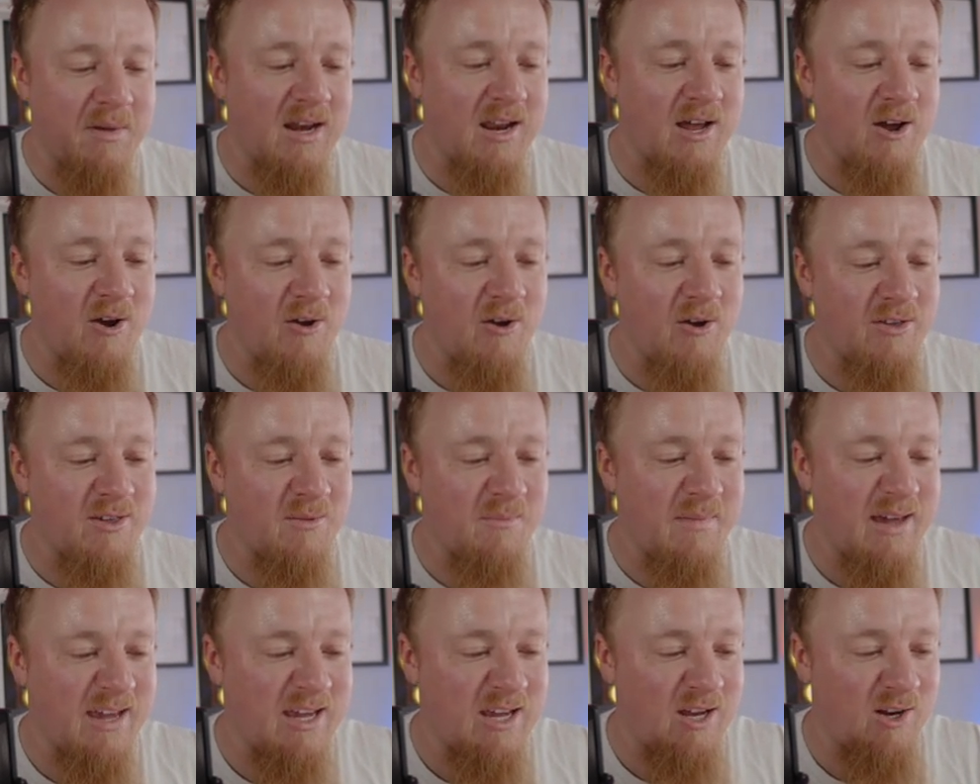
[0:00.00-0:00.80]
below
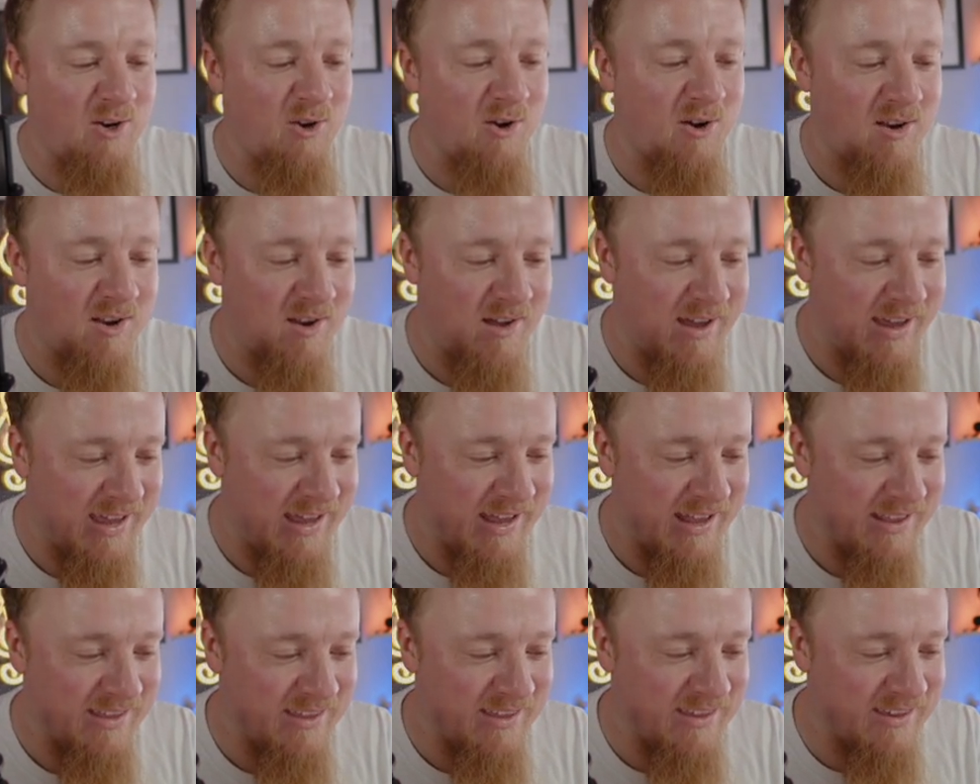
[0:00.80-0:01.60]
to make it look
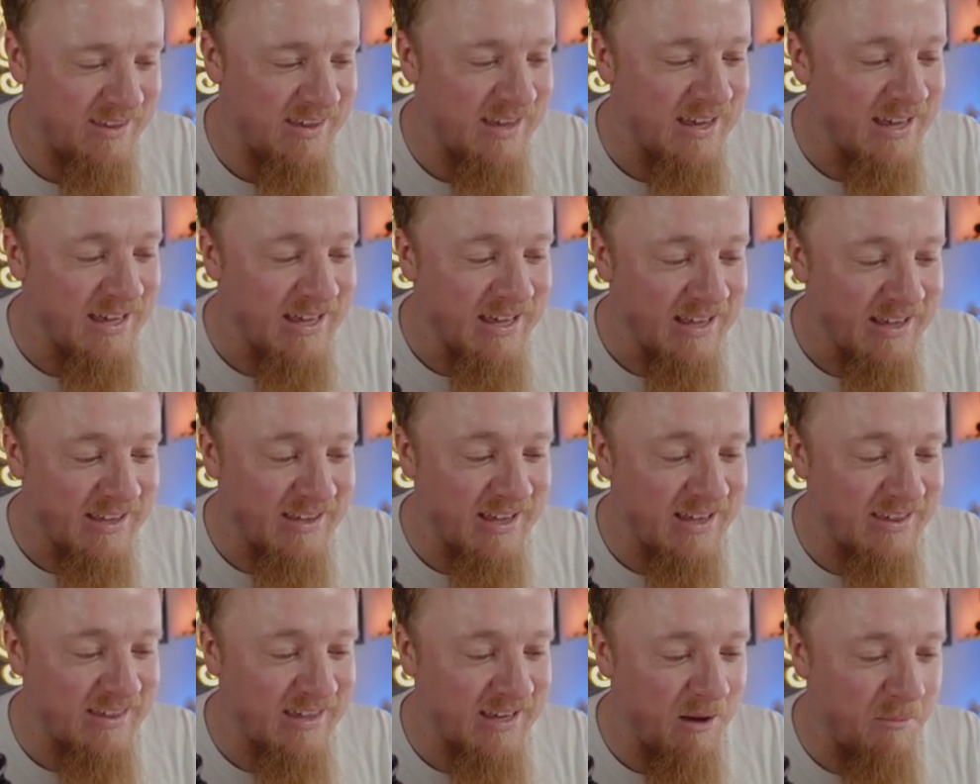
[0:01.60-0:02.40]
like it's
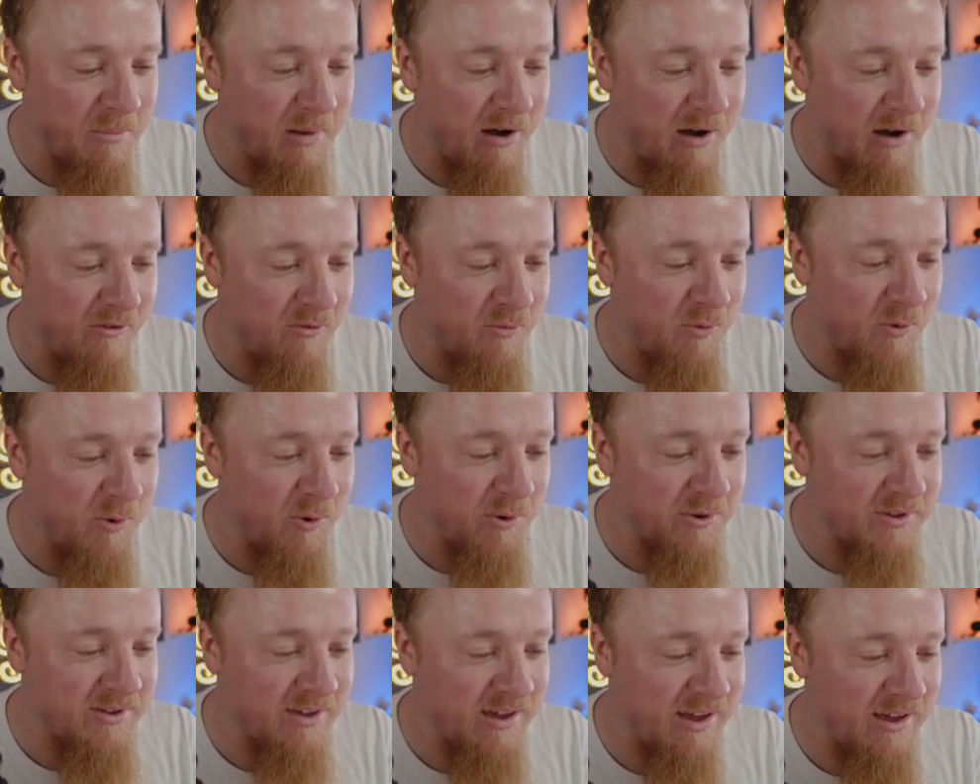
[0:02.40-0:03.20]
sitting above
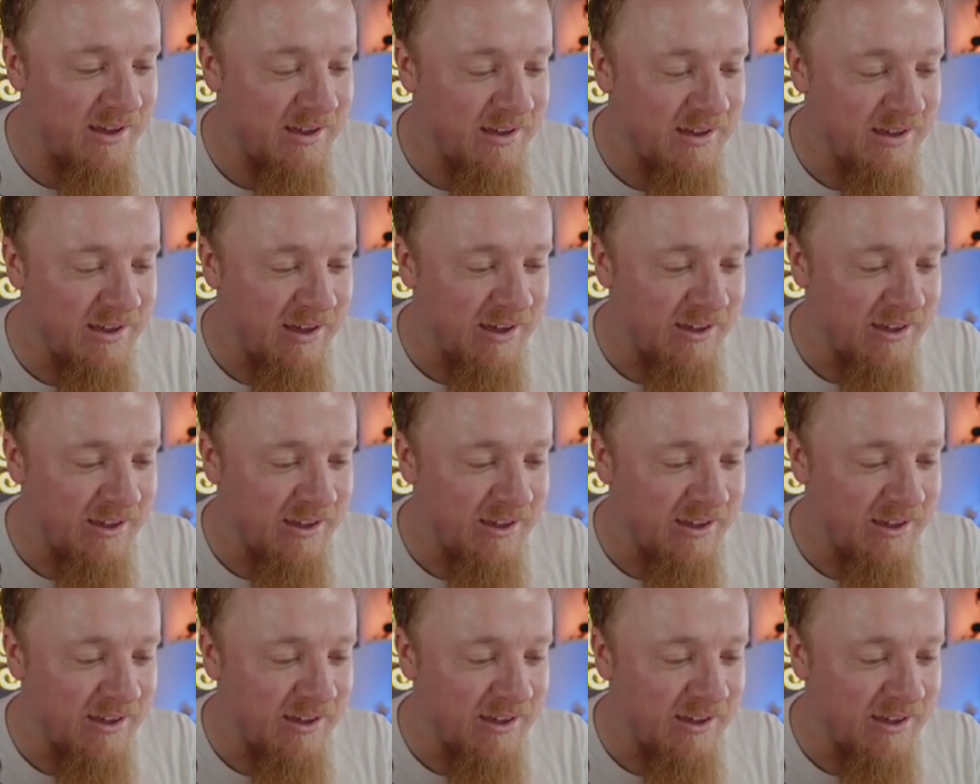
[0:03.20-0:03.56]
water.